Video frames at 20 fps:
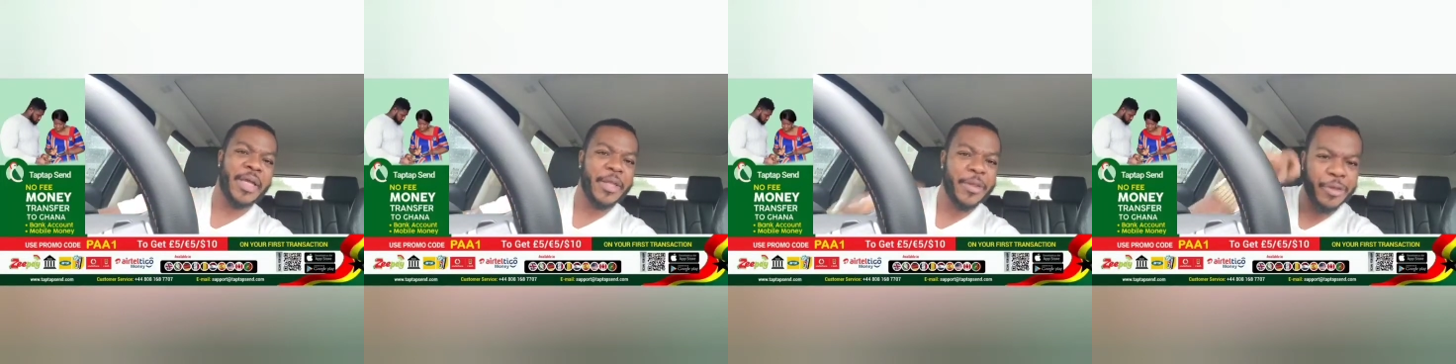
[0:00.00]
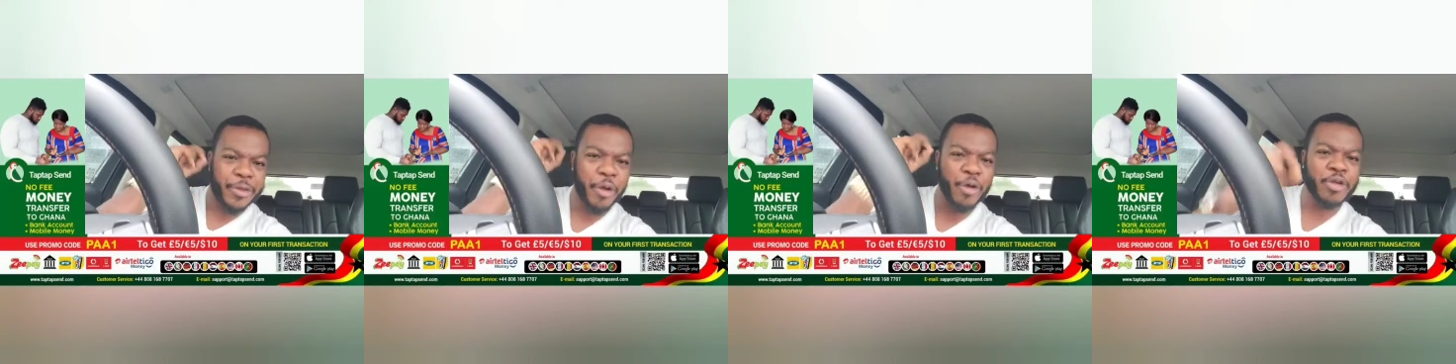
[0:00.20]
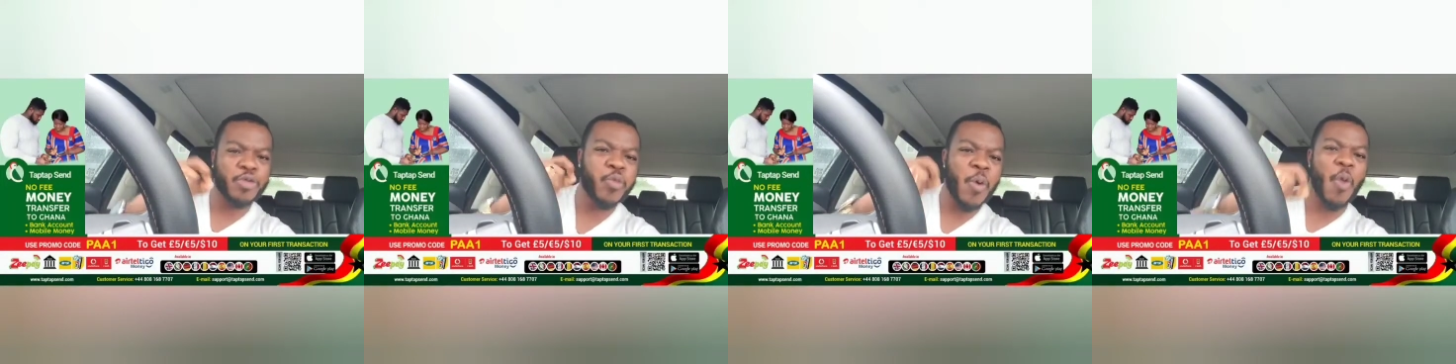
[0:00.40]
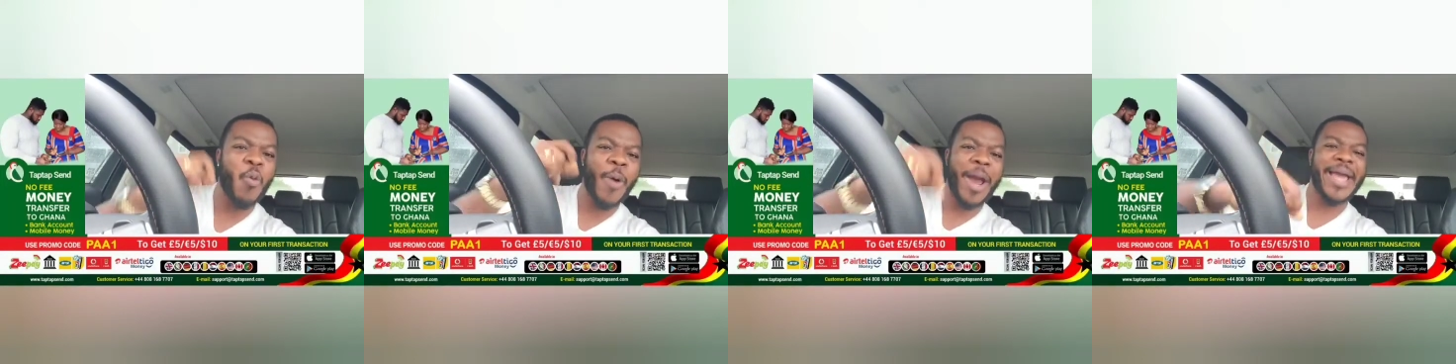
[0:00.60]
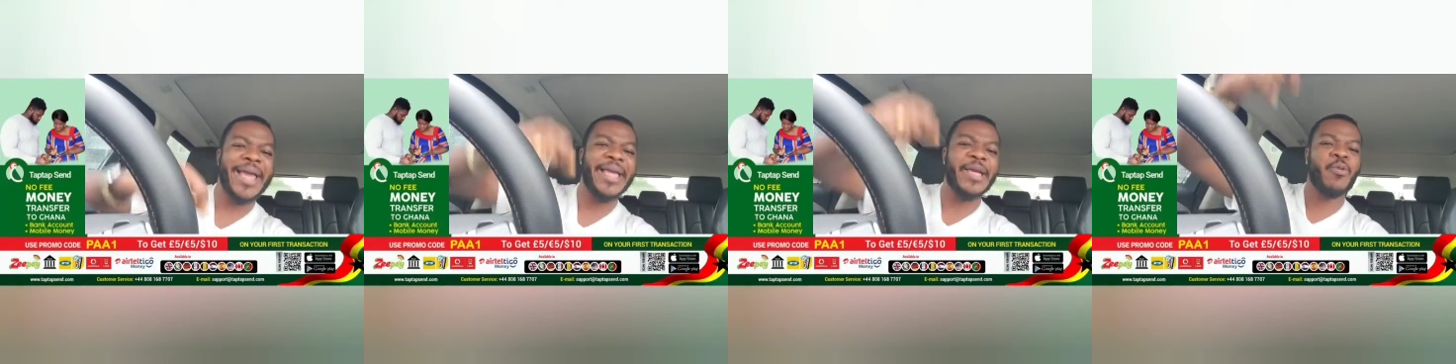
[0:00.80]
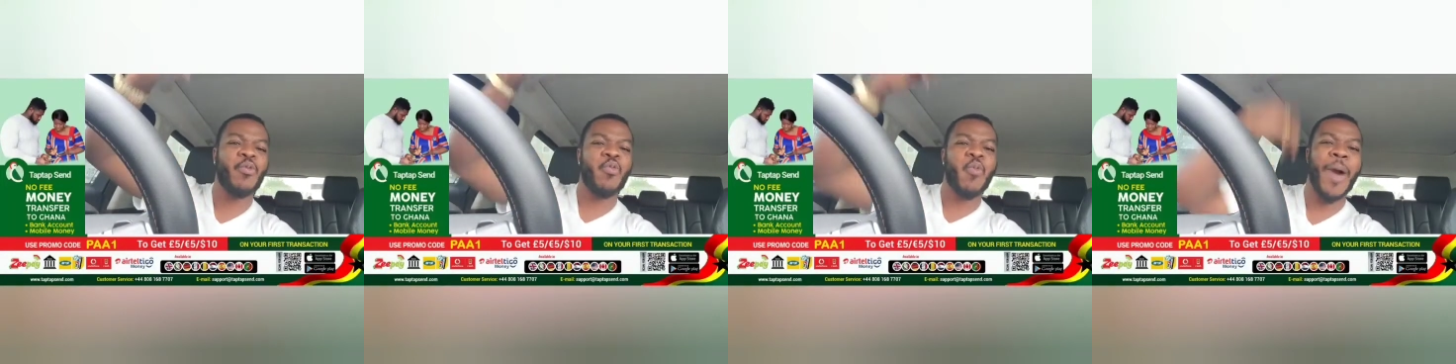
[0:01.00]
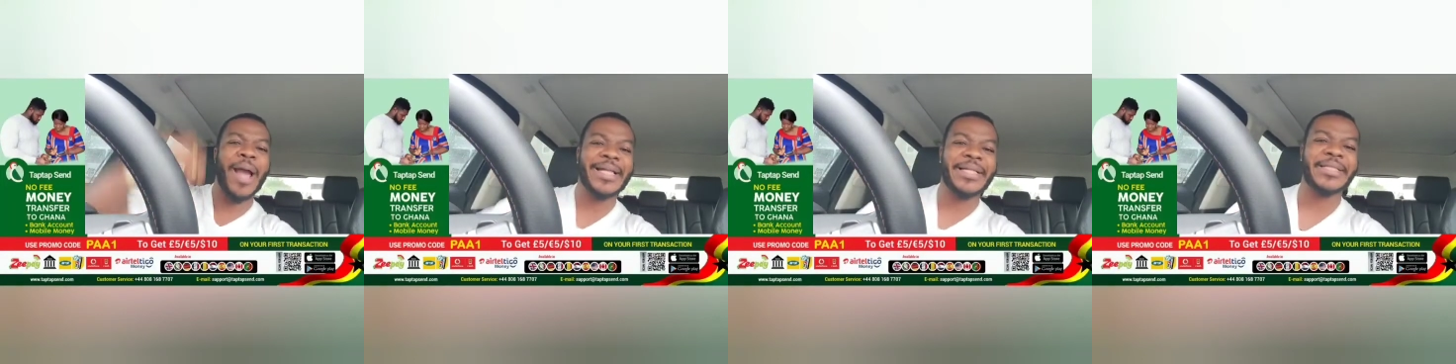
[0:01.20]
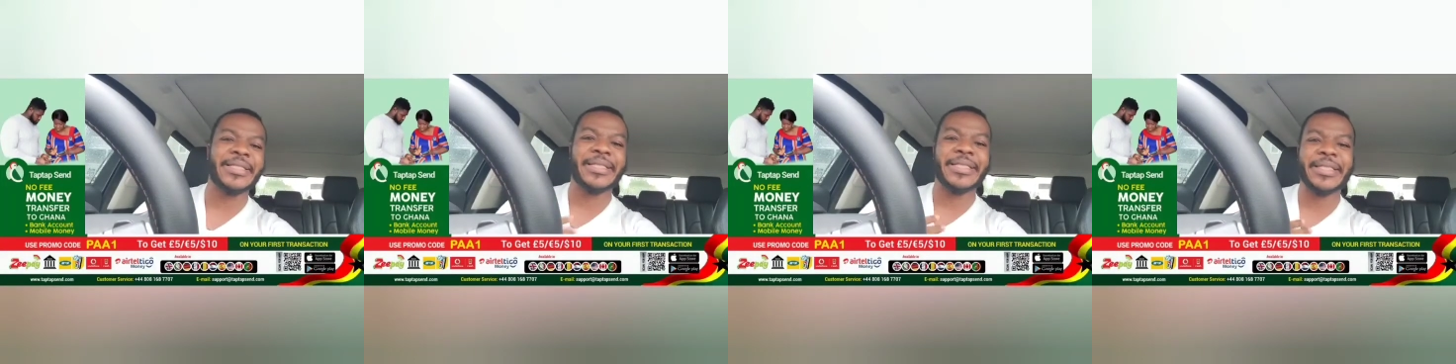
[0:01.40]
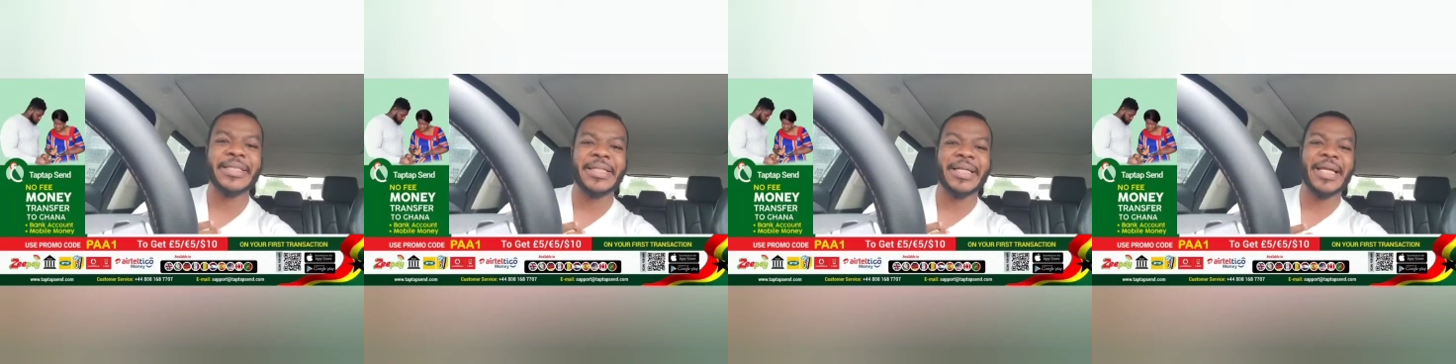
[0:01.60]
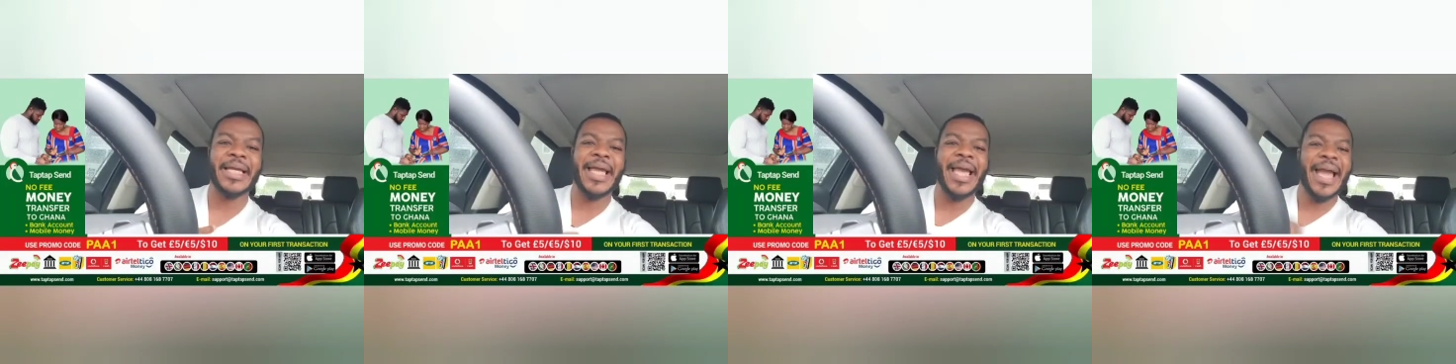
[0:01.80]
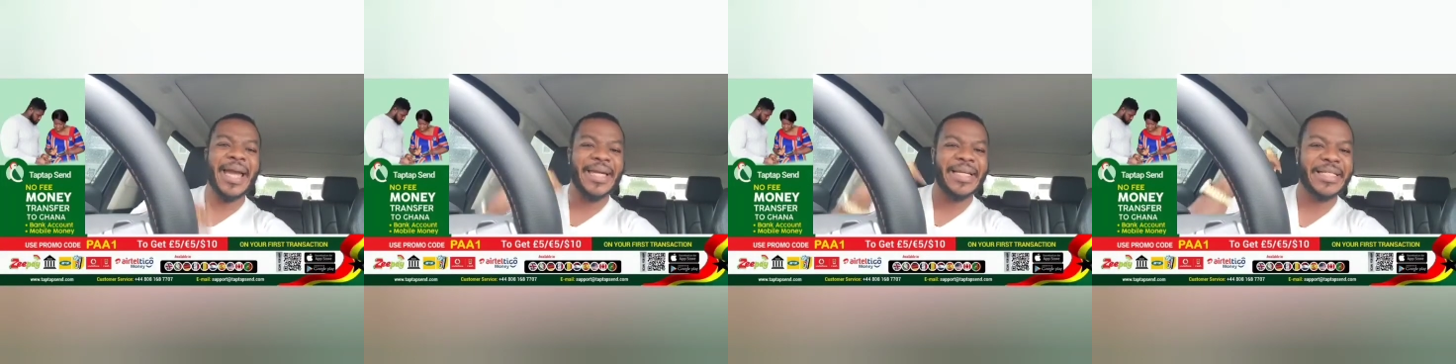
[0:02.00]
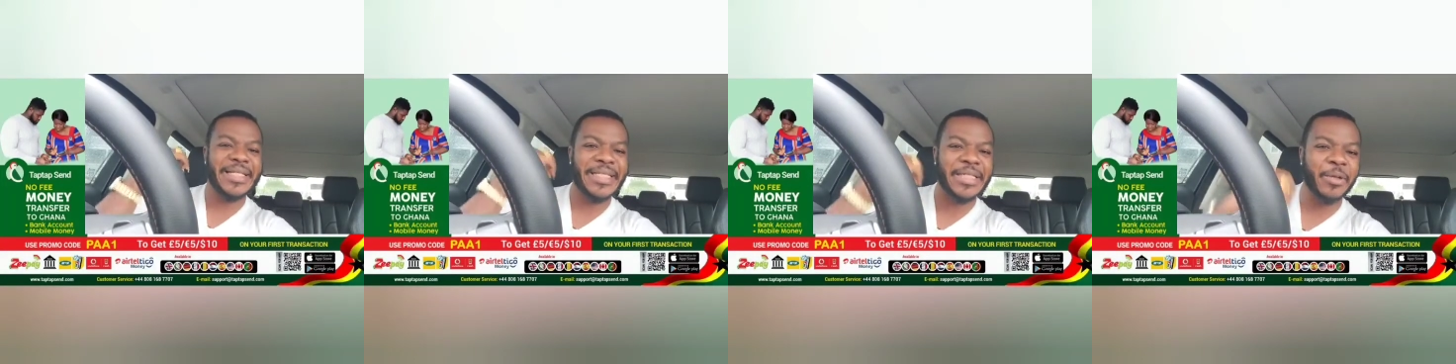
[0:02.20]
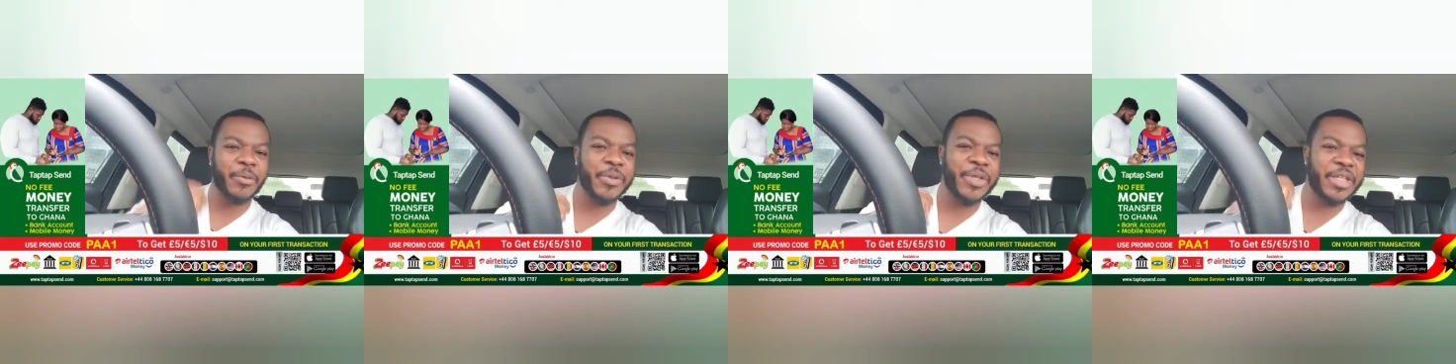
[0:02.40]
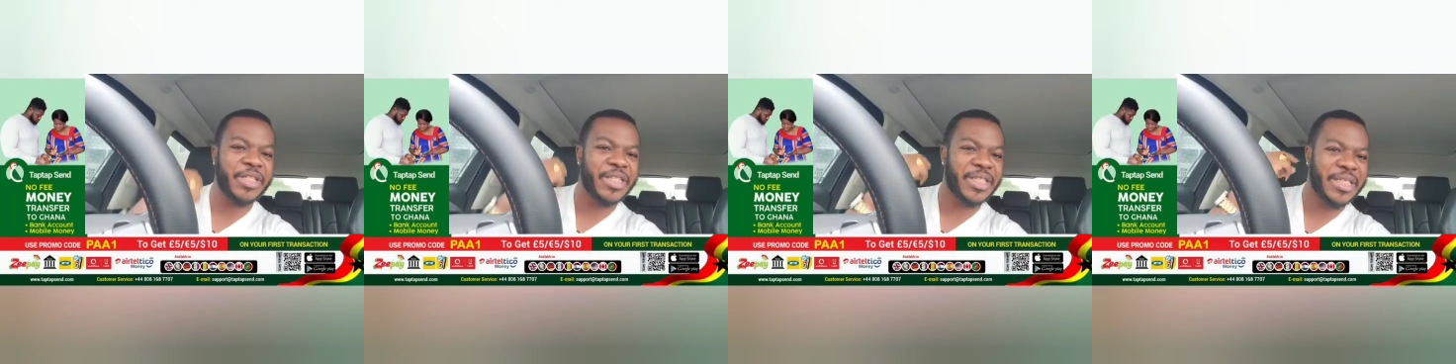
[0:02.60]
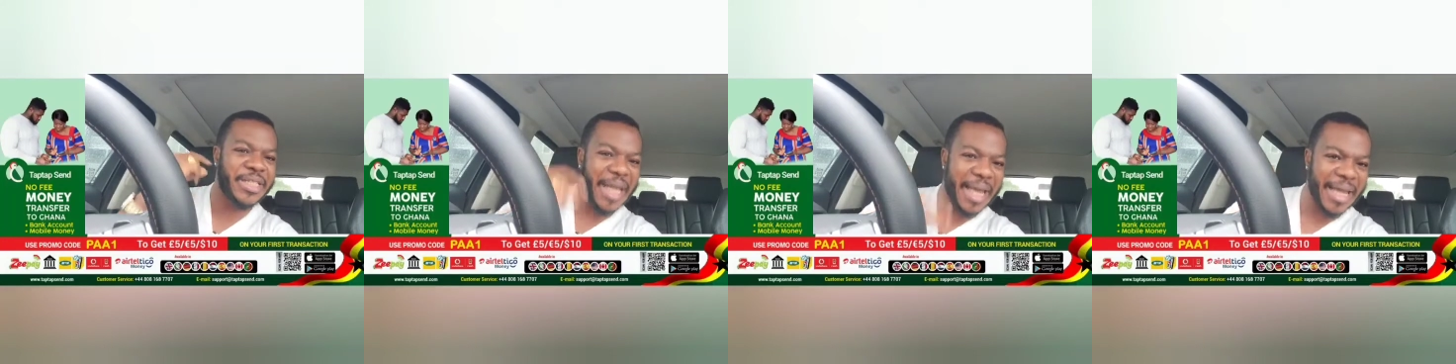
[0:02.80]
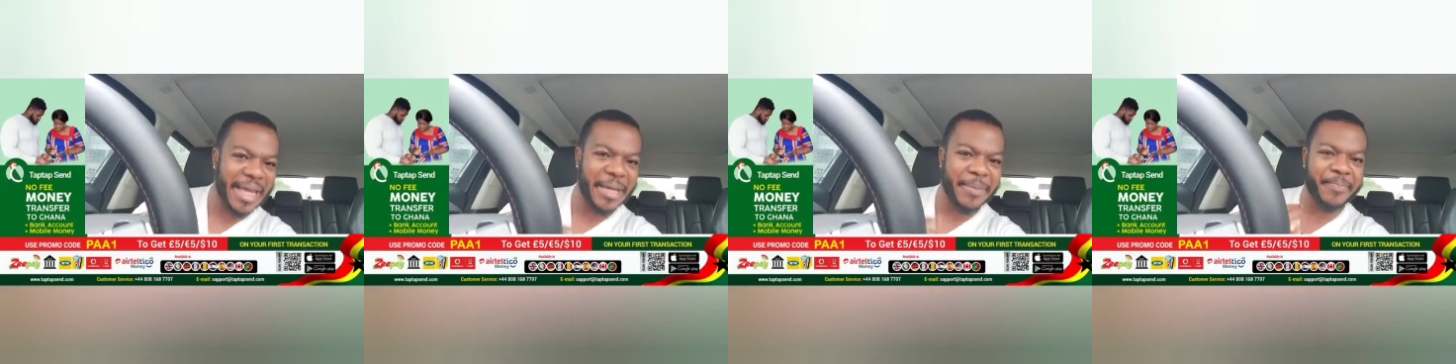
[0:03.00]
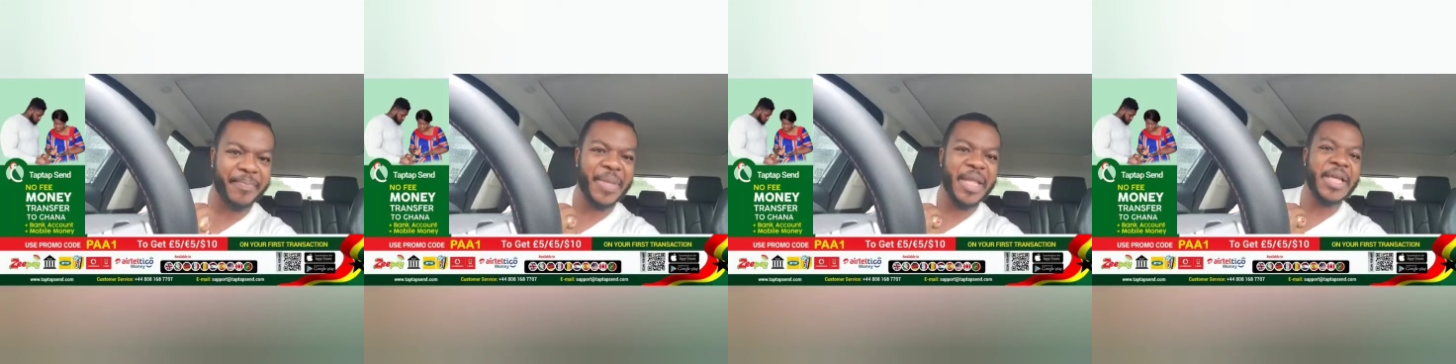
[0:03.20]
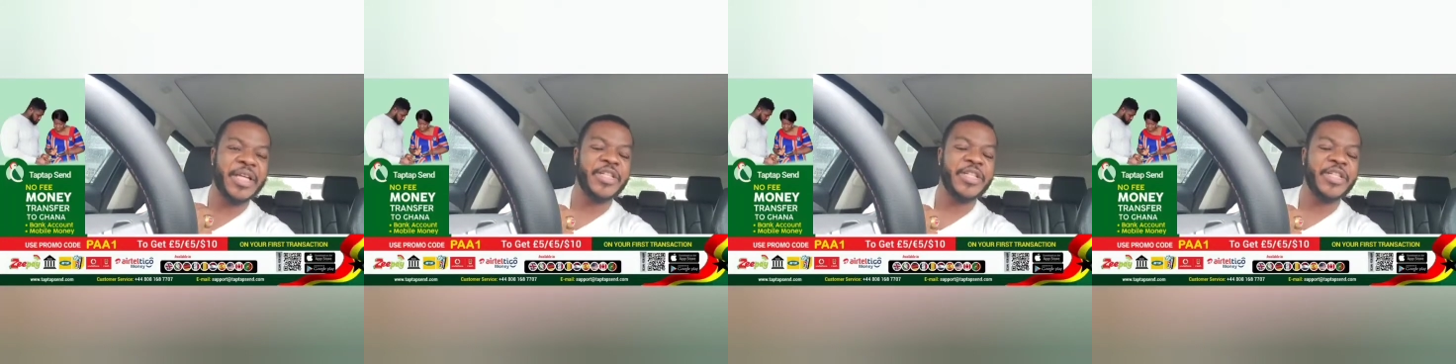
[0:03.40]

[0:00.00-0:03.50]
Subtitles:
Those were where he went, and it's still the same.